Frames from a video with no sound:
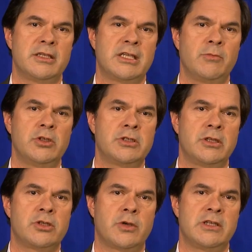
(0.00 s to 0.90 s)
Similar
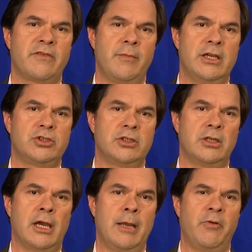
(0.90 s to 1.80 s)
to the
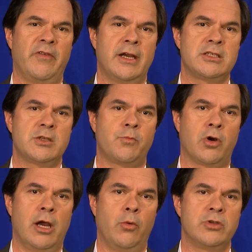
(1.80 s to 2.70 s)
transformation hypervisors
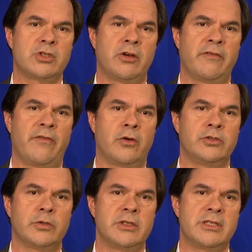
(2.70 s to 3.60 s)
brought with server
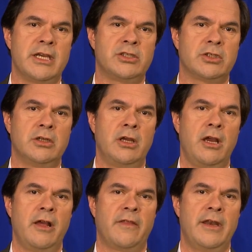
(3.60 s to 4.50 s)
virtualization,
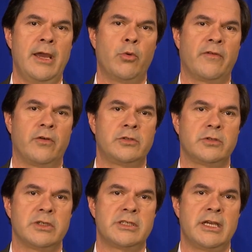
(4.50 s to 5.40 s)
the network
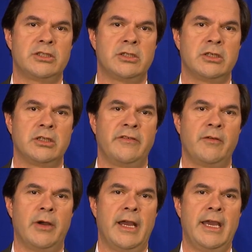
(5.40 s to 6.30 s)
virtualization
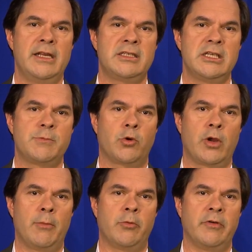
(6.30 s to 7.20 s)
delivered by NEC's
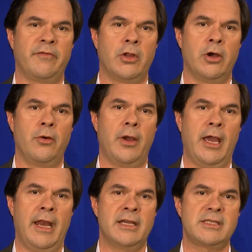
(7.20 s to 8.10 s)
ProgrammableFlow
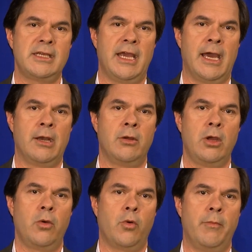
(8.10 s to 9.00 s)
and SDN
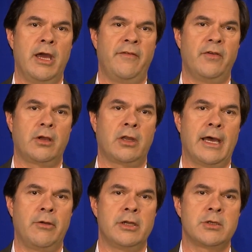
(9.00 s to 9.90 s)
will benefit
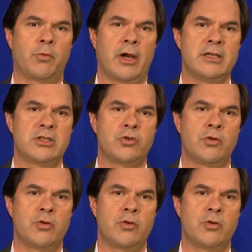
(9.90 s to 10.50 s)
cloud enterprises